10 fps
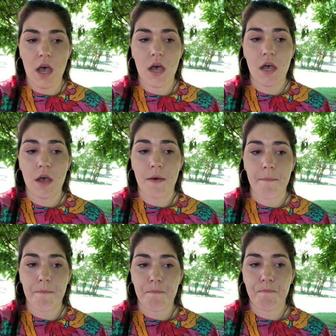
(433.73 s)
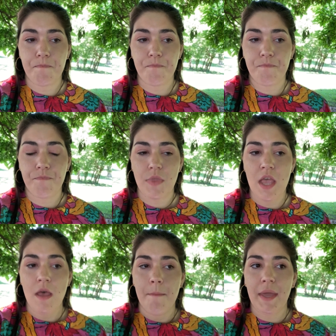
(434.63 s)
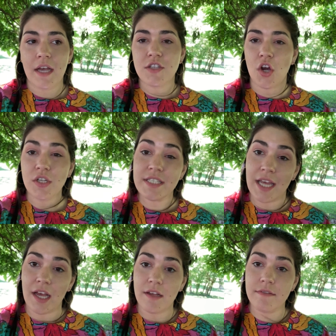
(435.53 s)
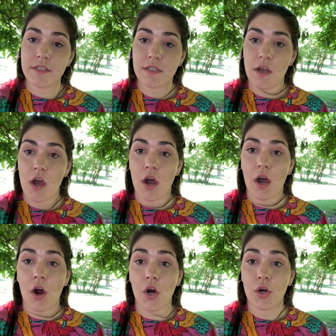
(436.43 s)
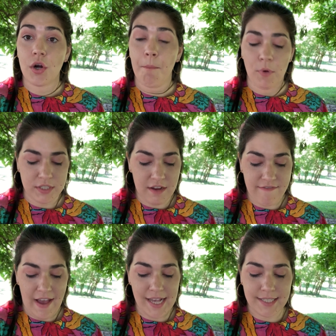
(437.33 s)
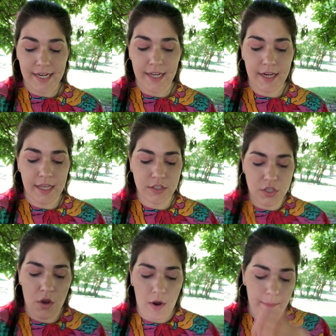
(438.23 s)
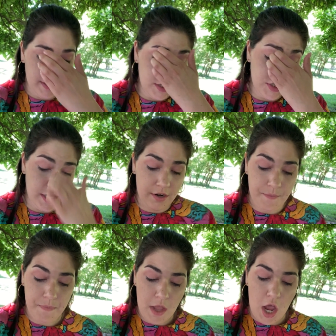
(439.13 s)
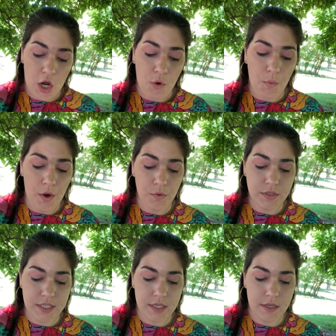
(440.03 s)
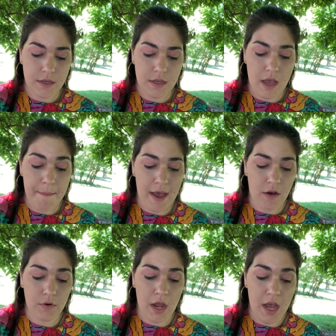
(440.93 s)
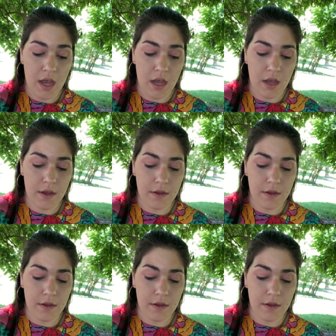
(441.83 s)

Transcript: Um, because ourselves are multifaceted. And so I'm going to share a quote about uh,